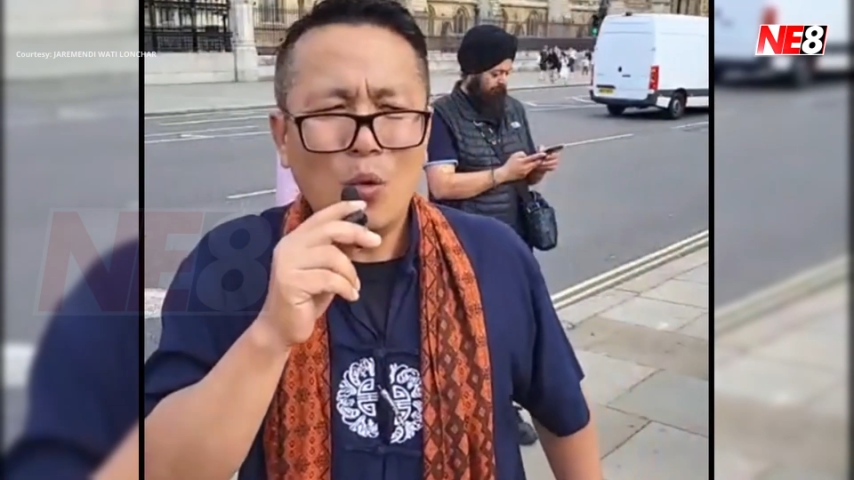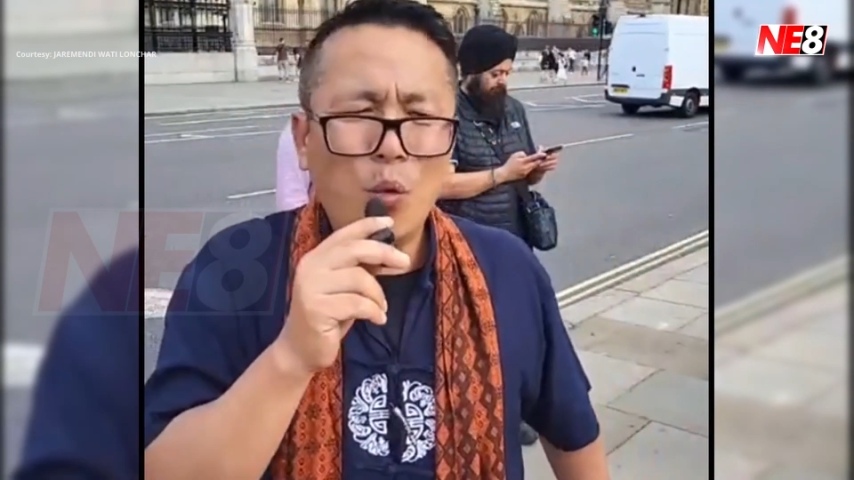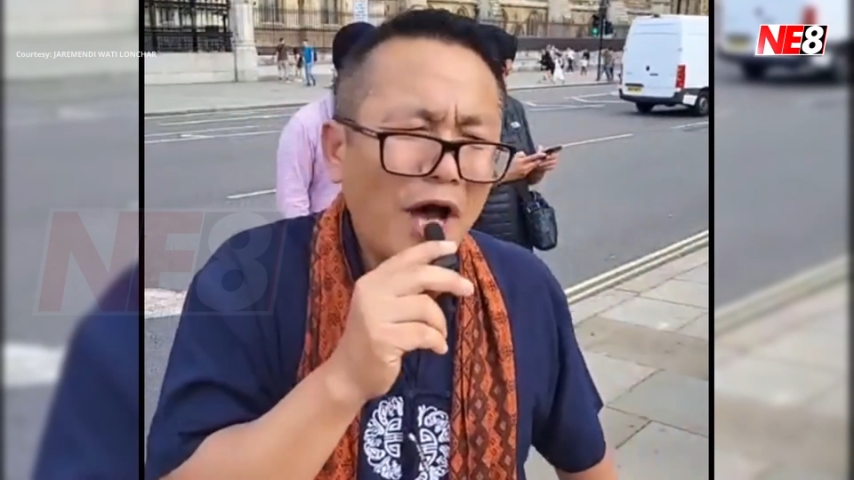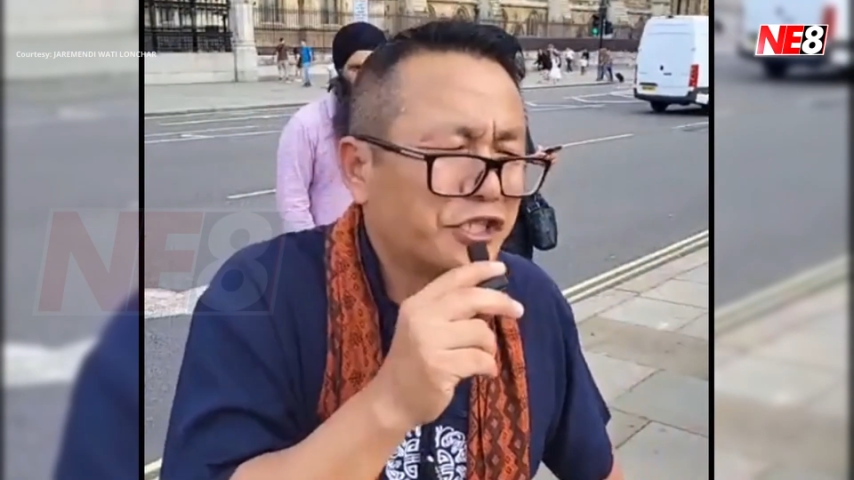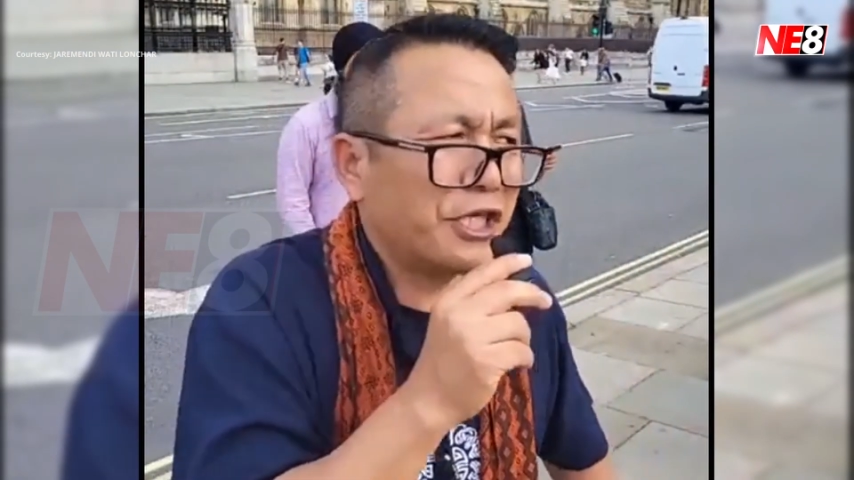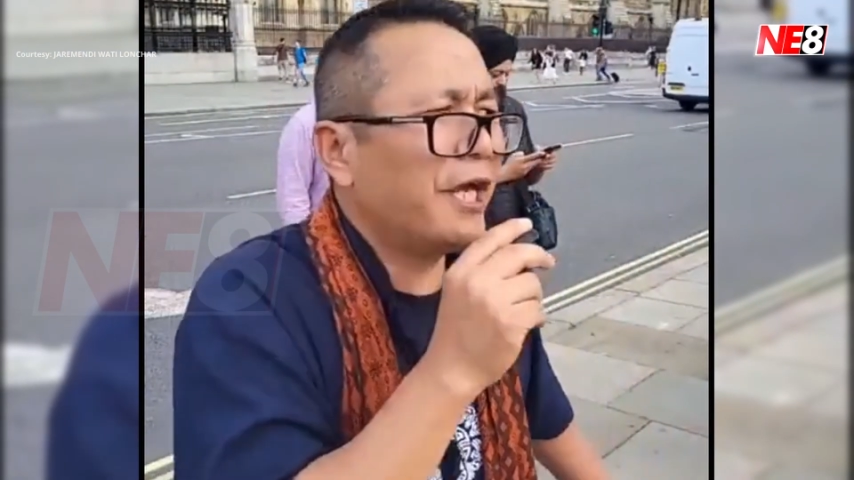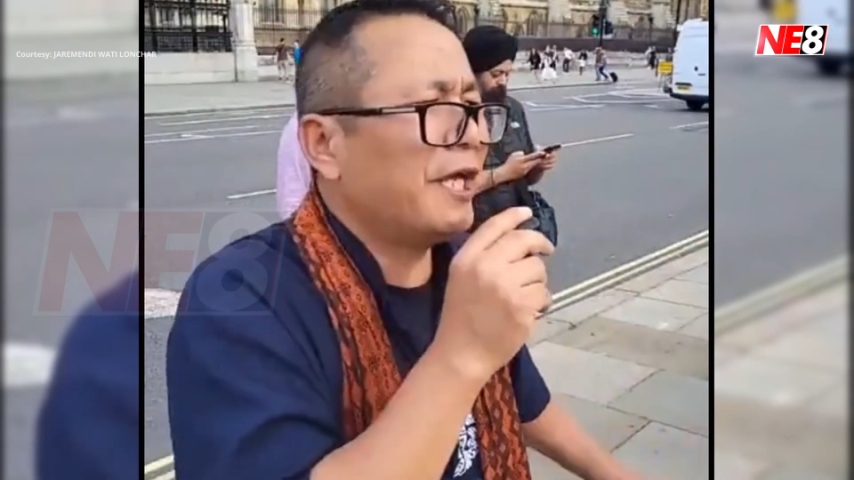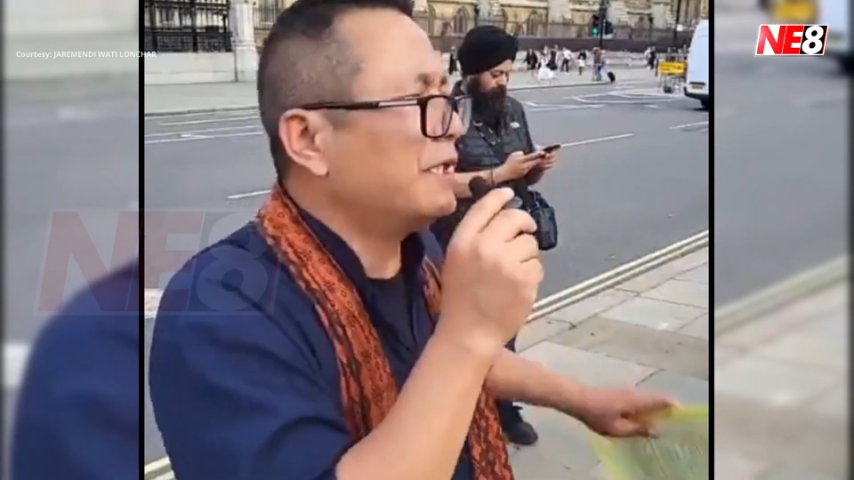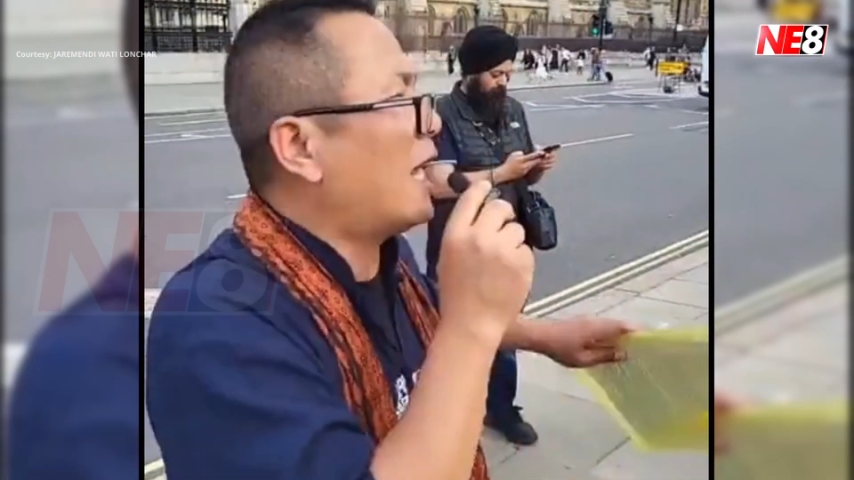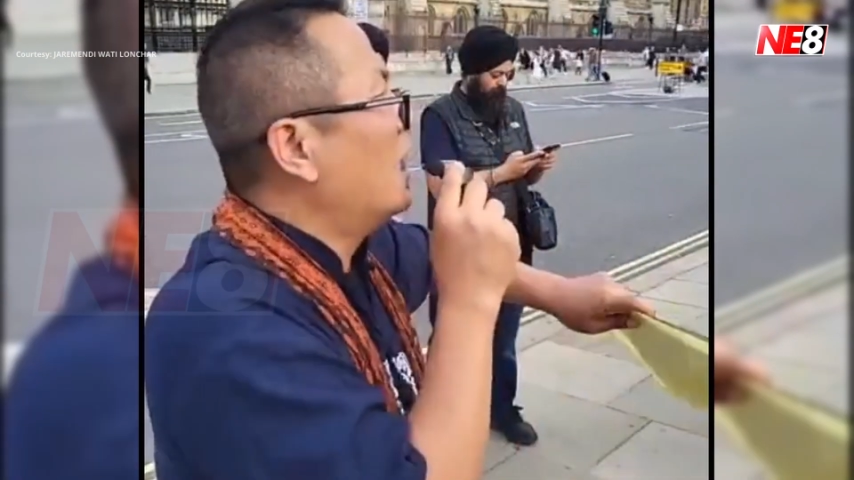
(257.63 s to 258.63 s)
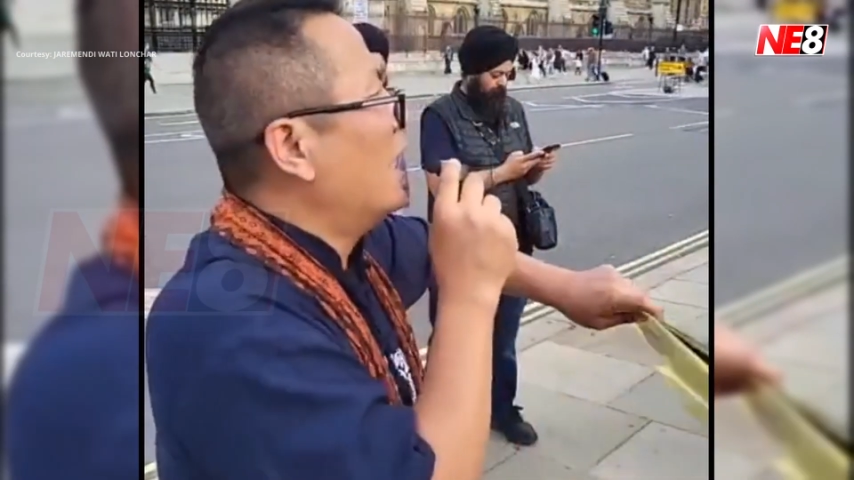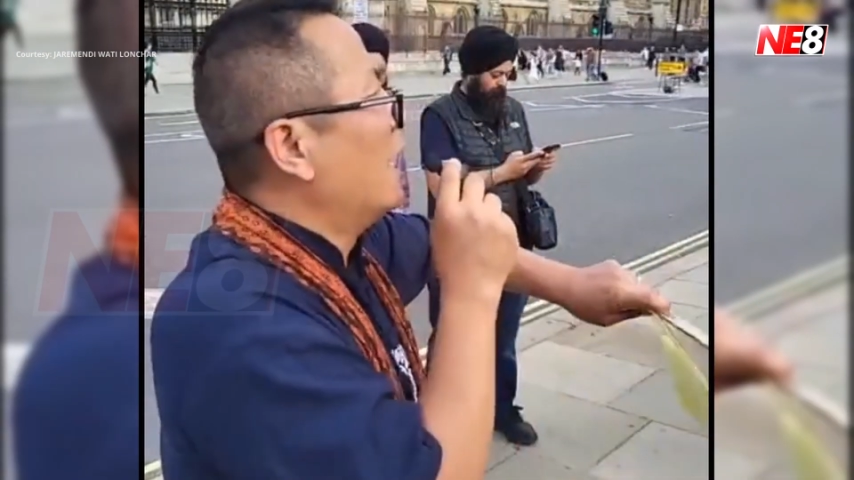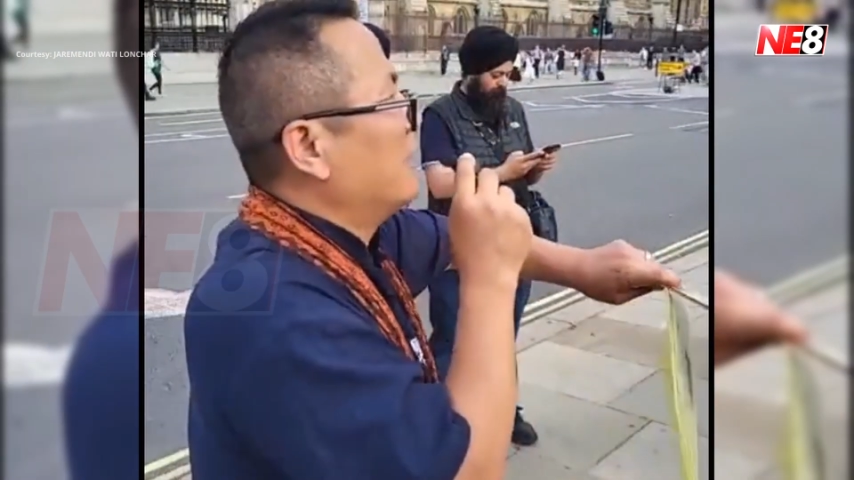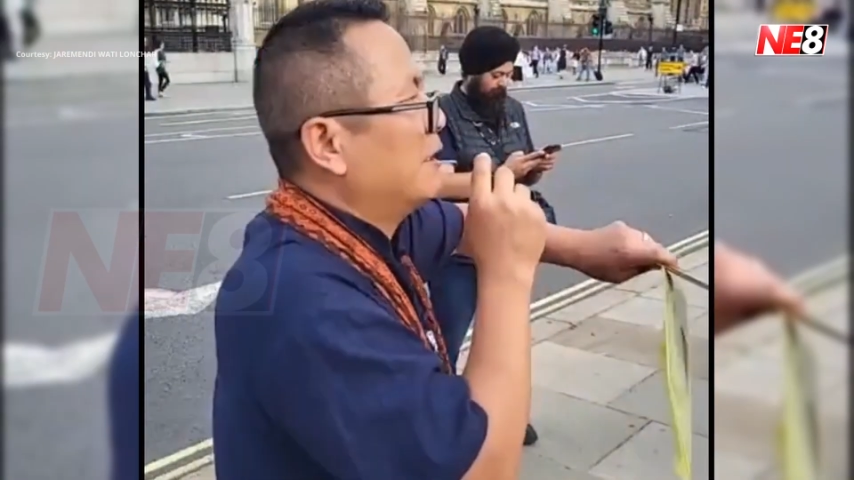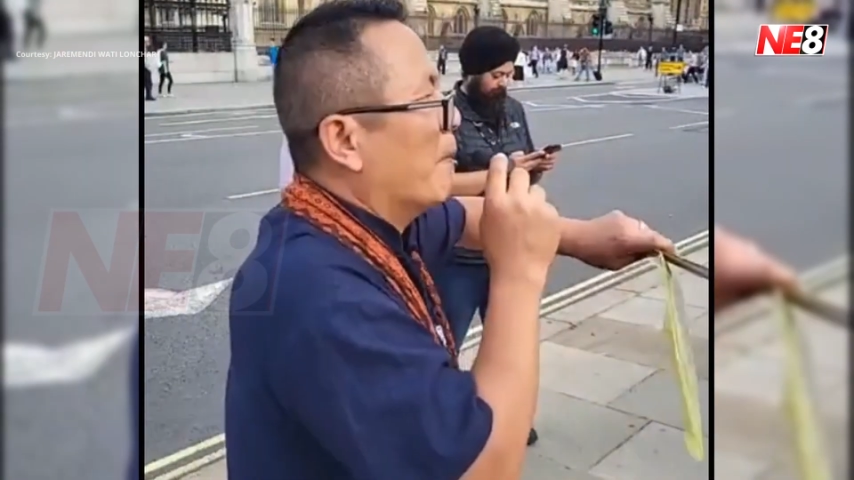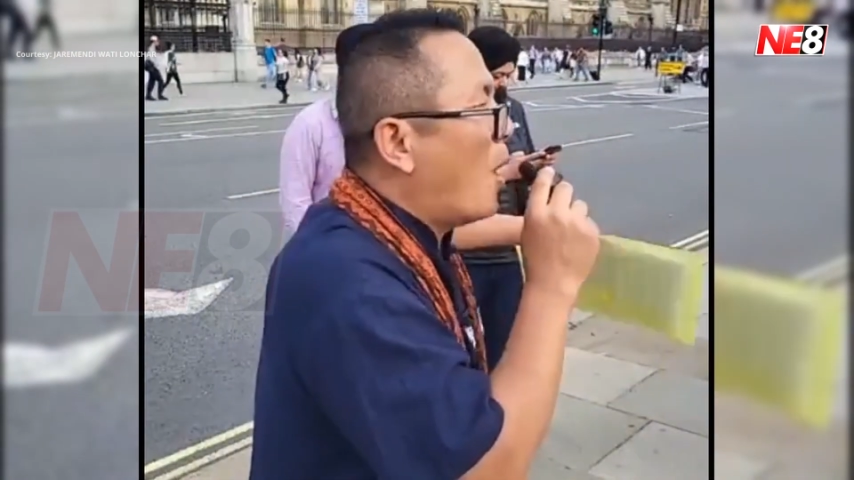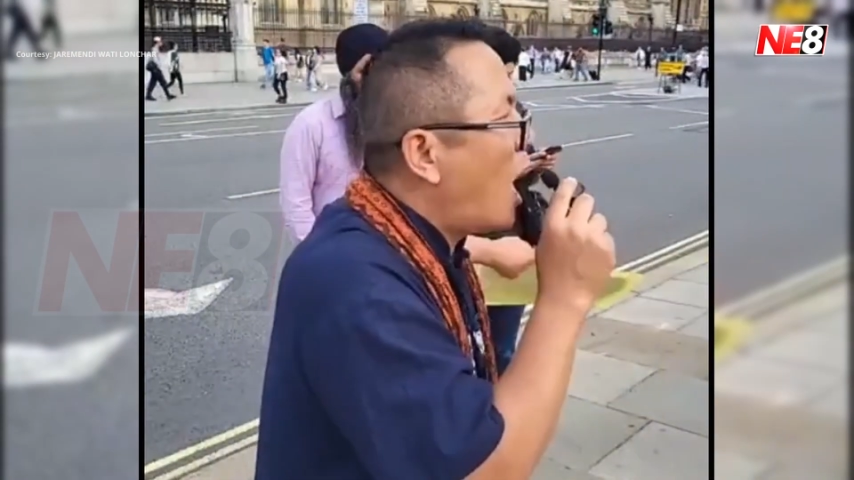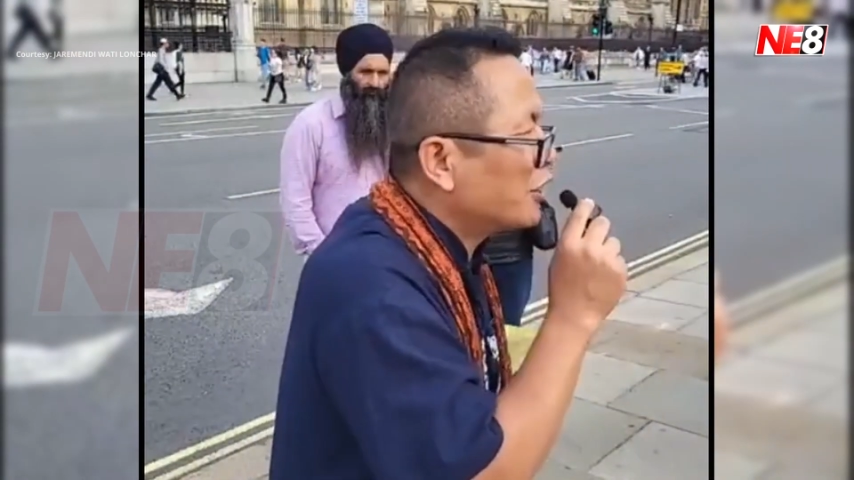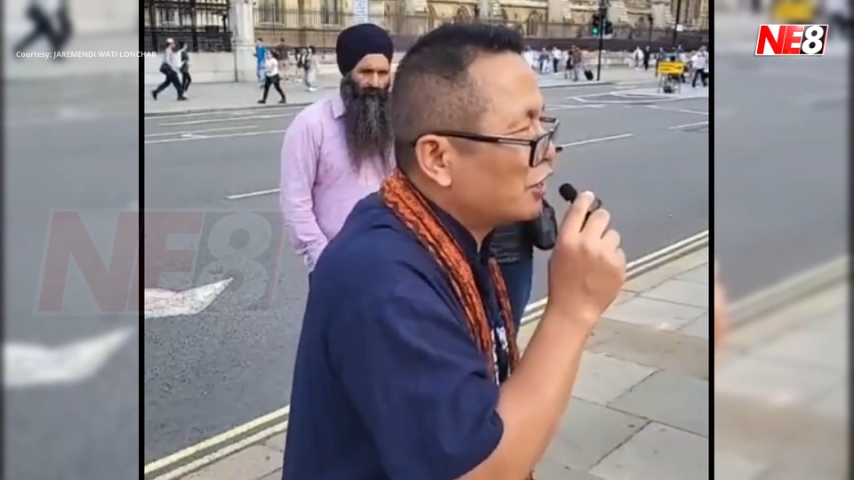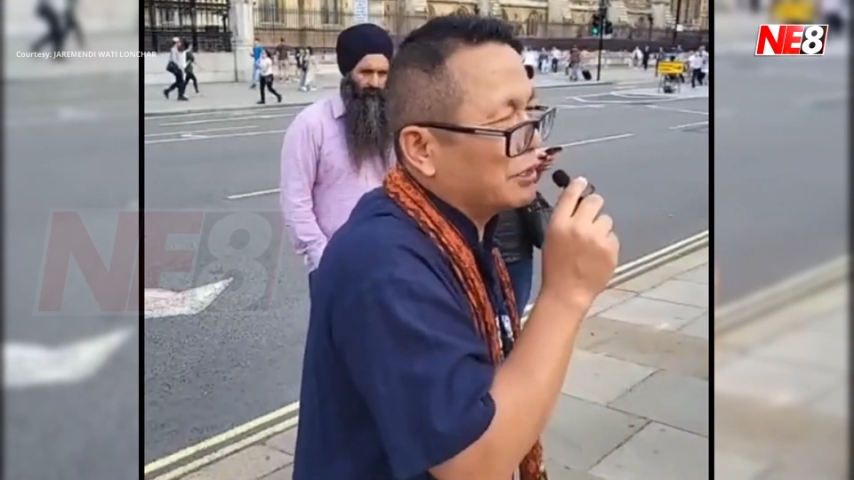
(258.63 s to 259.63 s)
watching the
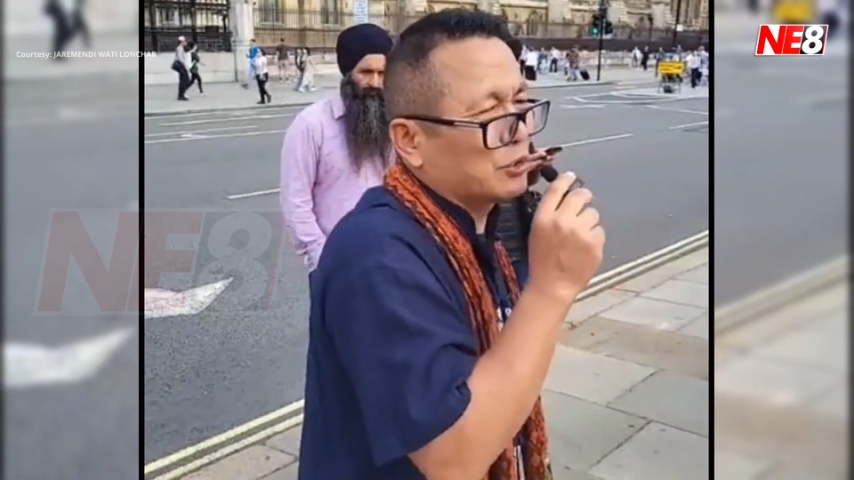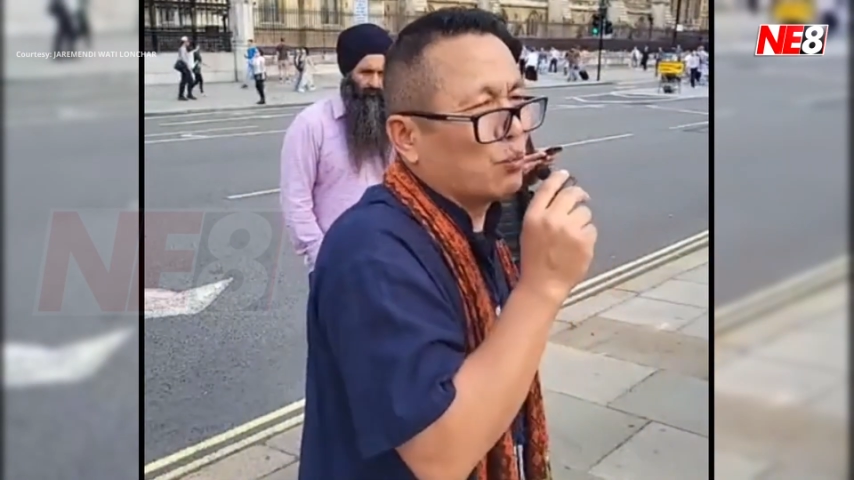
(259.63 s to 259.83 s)
murderers